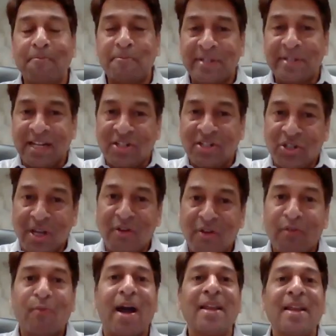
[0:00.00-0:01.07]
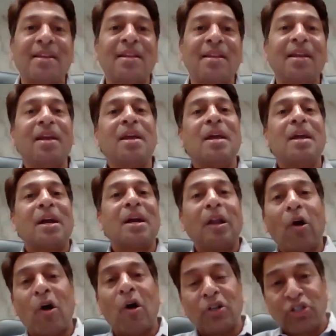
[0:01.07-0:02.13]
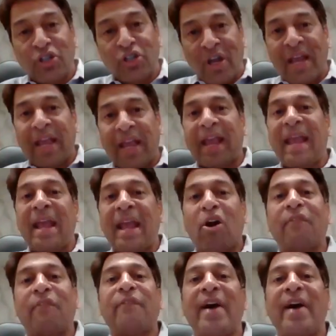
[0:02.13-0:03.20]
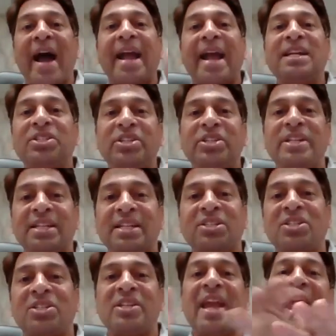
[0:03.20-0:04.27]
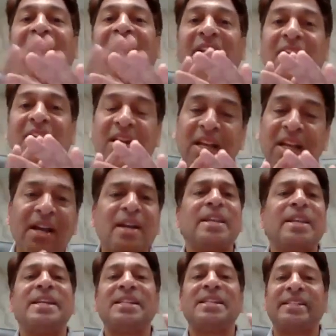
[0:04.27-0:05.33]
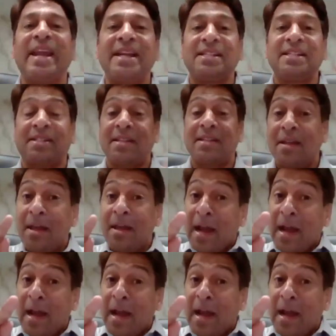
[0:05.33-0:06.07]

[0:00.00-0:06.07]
subsection 1, clause A of IGST Act clearly says,